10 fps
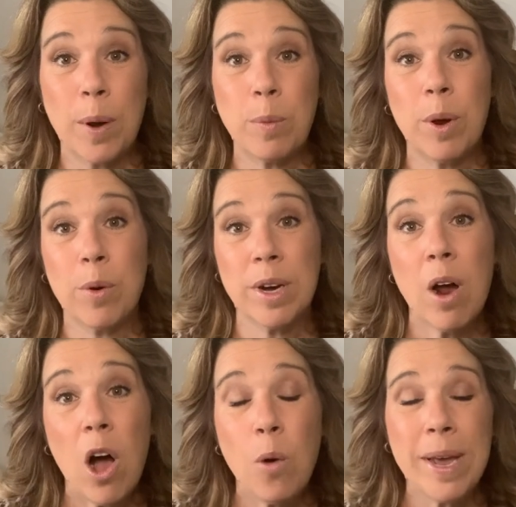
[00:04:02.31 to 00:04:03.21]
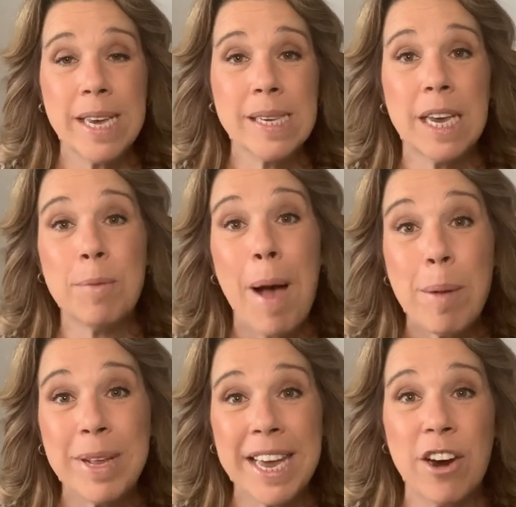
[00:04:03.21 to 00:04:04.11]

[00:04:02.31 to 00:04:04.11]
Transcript: when we are in hallways, in public